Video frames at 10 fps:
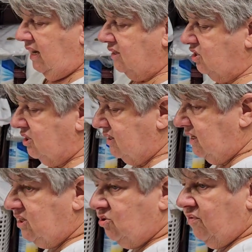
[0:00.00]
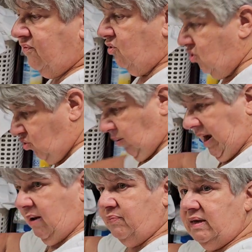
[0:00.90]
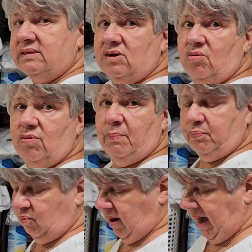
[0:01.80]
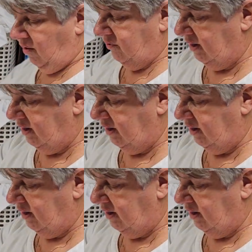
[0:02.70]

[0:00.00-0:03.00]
it's just easier if you can grab these and go up around.